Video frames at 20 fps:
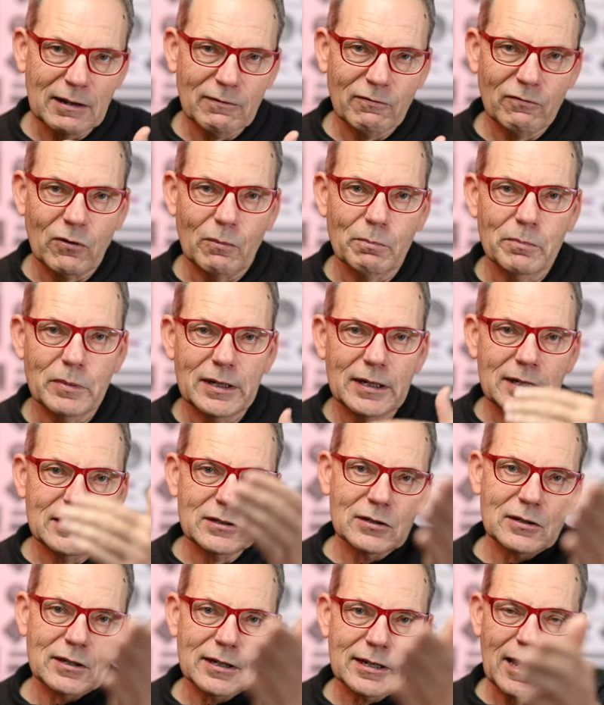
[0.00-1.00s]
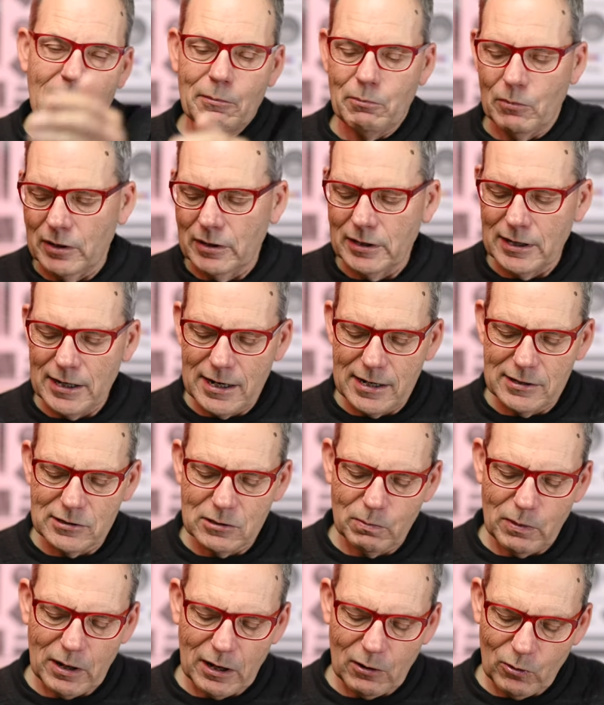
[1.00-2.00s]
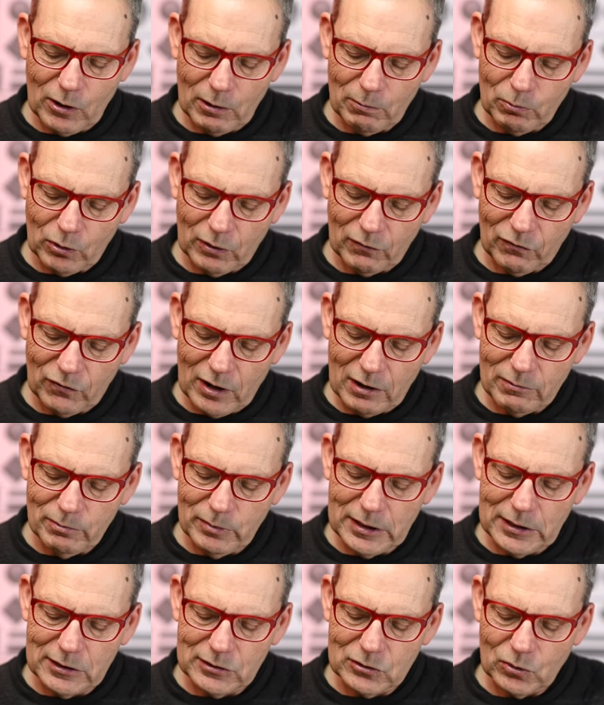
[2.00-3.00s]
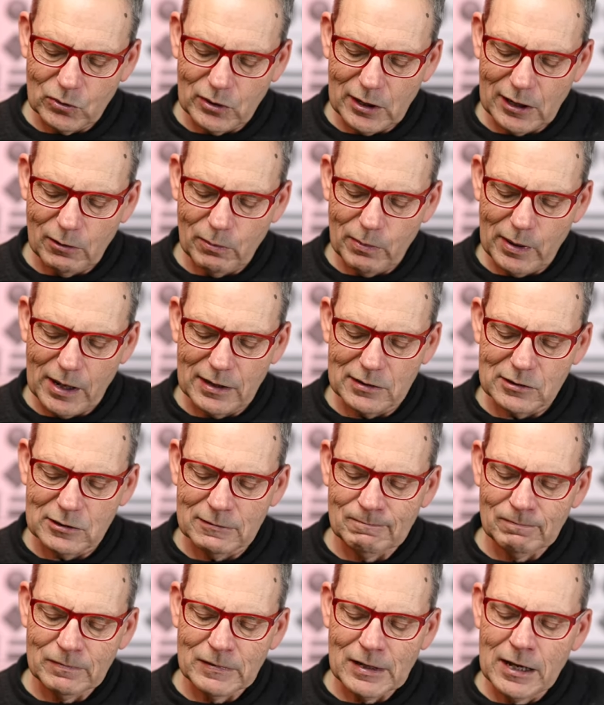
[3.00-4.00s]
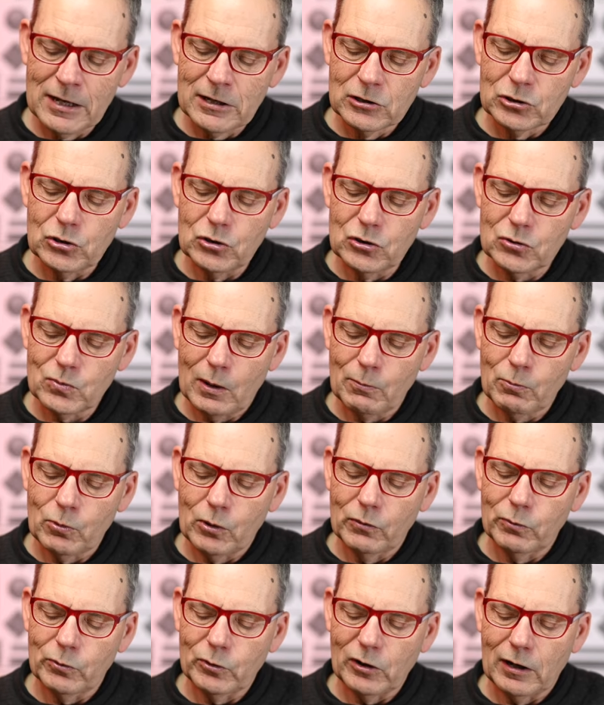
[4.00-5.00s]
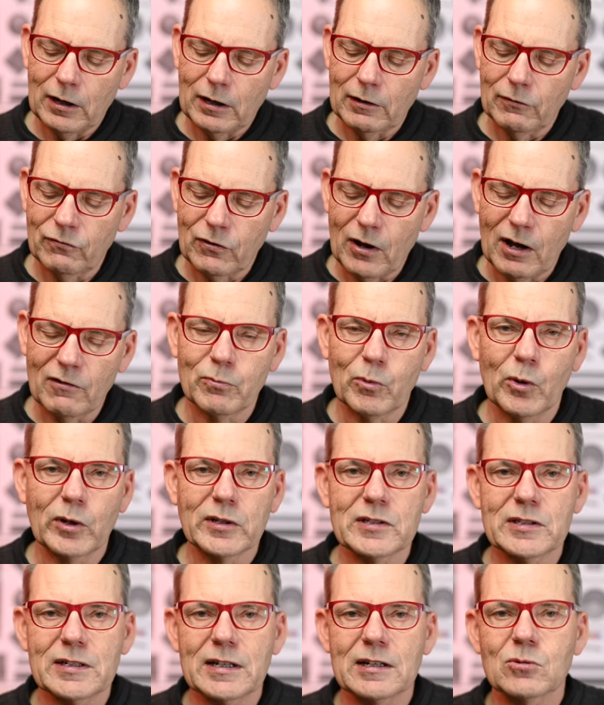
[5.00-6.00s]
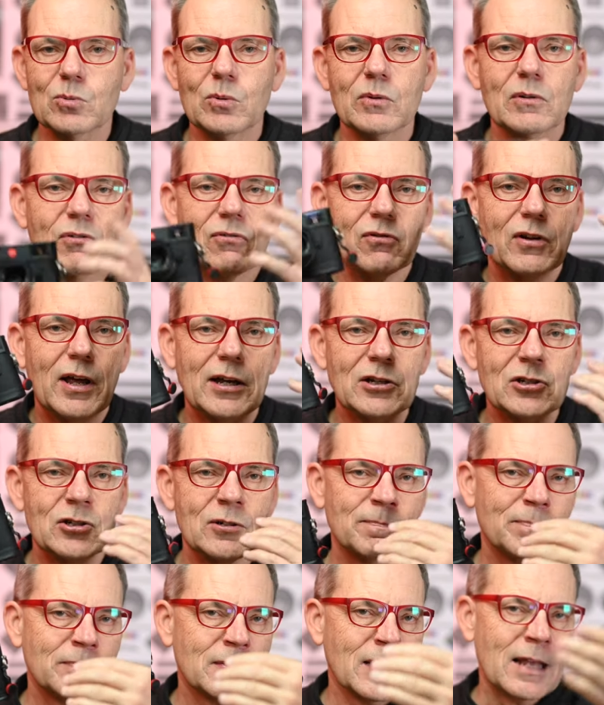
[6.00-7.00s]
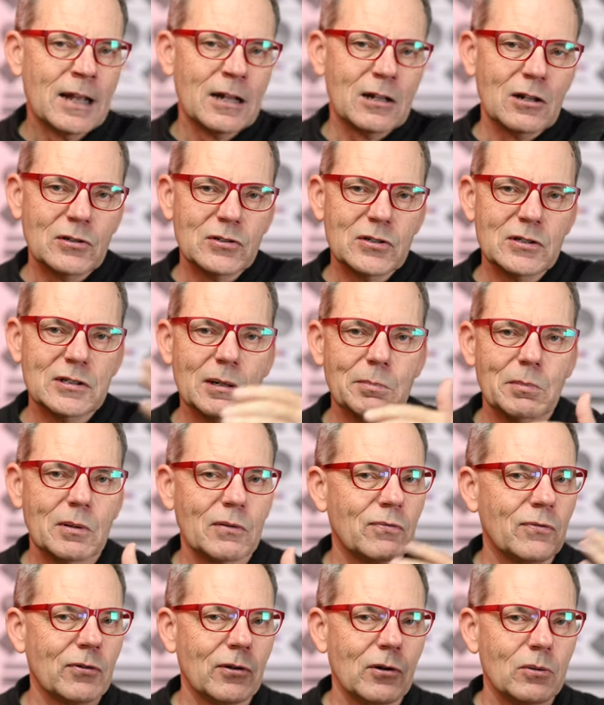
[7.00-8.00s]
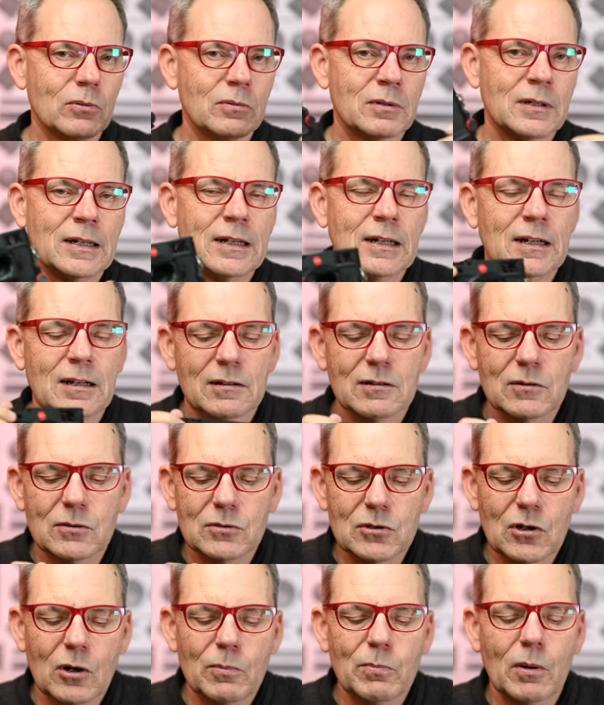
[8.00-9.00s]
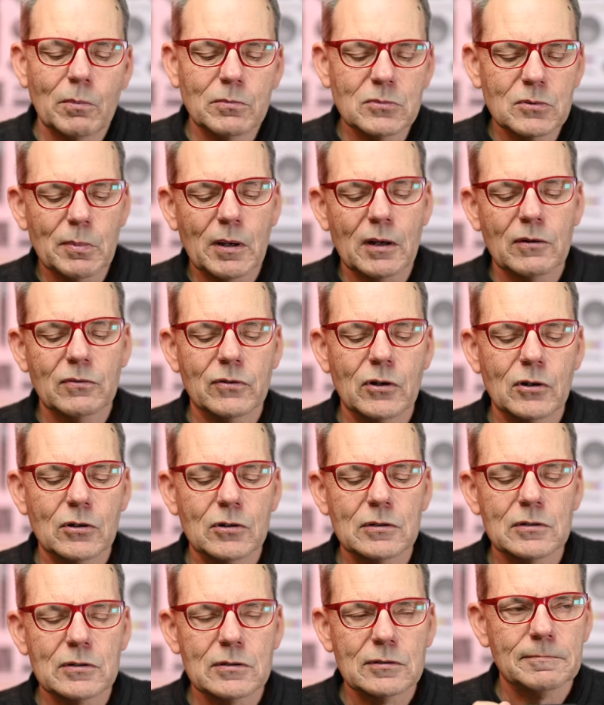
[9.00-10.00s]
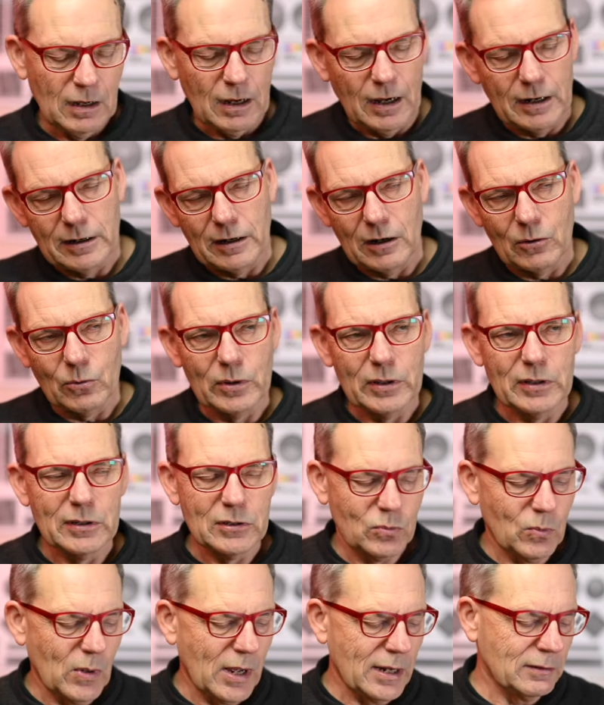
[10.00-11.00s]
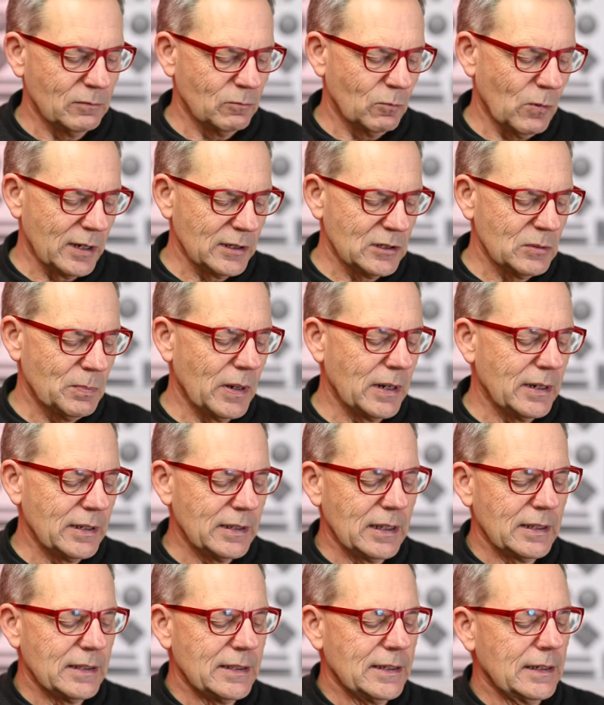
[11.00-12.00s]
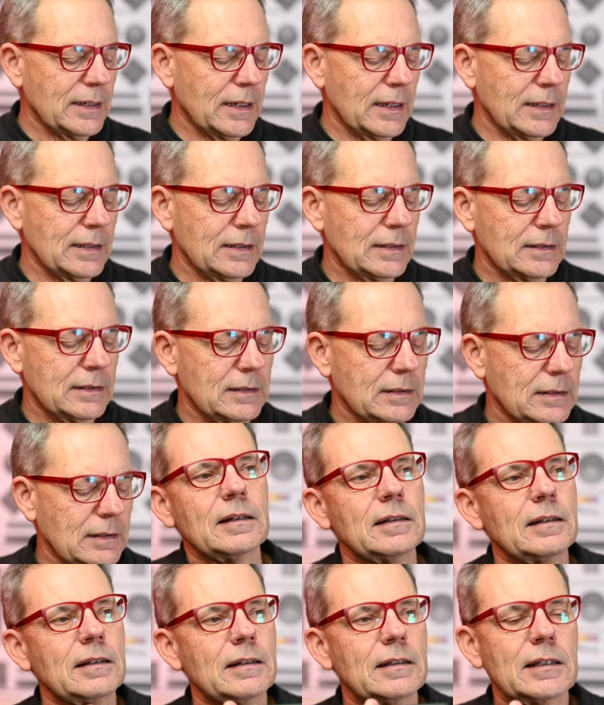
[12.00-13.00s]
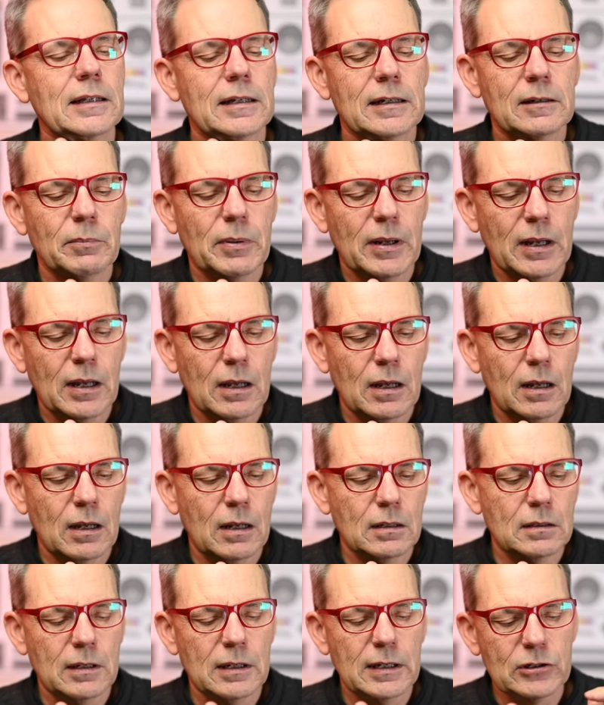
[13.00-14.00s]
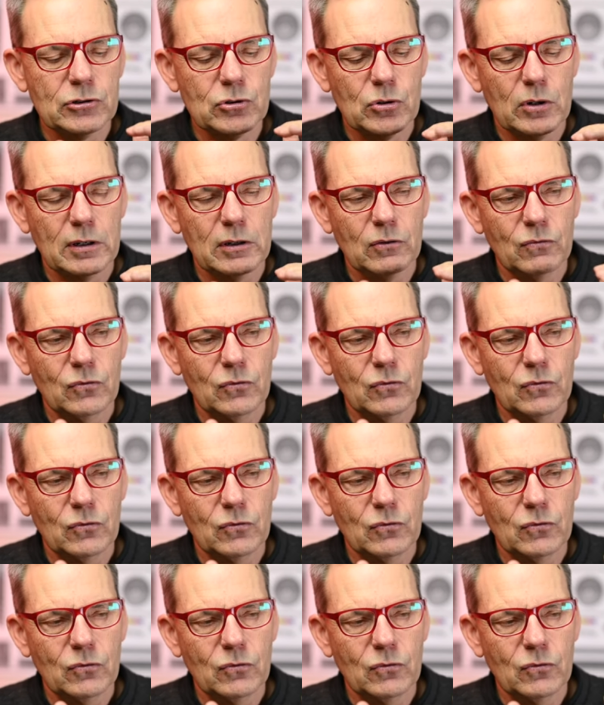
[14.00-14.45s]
from me to the camera there is about one point five meters or thereabouts. Choose one point five, five point six with a flash, lots of depth of field. There was no problems about focus. I don't know whether there's one, one's better than the other. The thing about electronic